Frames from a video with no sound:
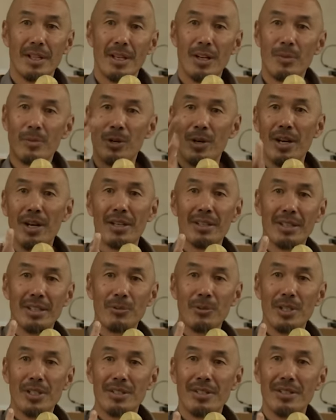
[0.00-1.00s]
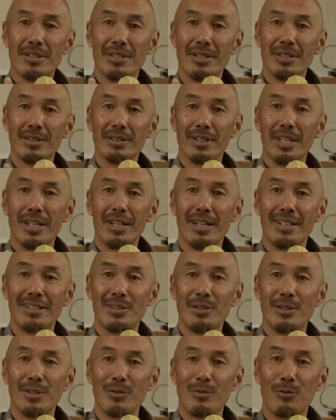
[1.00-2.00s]
I remember Ellie when she was a little kid,
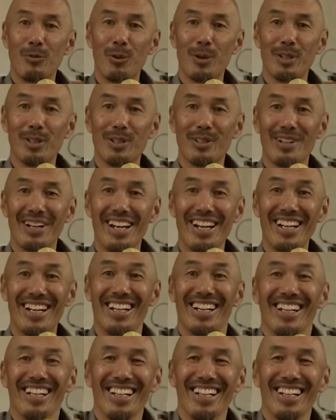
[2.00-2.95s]
she was in fourth grade.